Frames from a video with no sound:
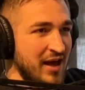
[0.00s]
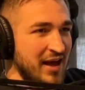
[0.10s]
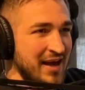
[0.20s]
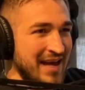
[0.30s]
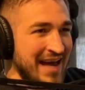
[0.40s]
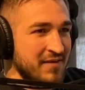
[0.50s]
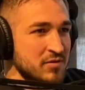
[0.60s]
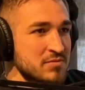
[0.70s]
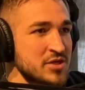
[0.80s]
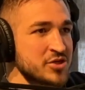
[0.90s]
I have a
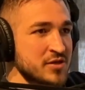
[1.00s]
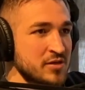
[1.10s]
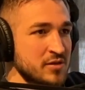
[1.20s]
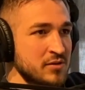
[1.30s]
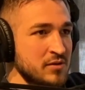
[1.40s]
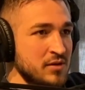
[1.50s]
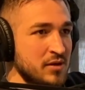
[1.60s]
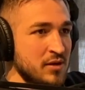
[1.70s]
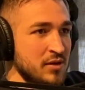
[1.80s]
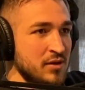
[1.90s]
mission,
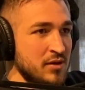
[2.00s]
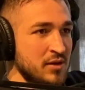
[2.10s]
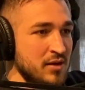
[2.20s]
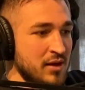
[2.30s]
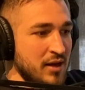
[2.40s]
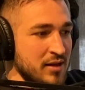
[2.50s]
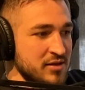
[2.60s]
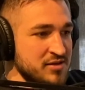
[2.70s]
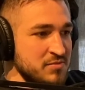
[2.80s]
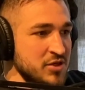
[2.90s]
and
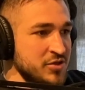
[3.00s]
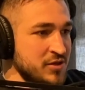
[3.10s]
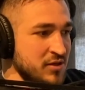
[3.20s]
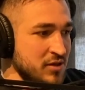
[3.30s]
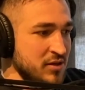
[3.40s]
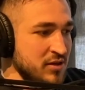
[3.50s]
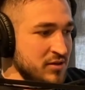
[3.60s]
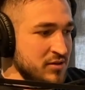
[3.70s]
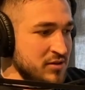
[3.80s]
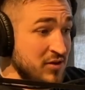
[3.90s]
this mission
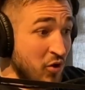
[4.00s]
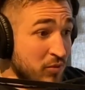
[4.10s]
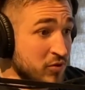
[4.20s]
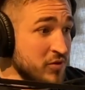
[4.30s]
is noble.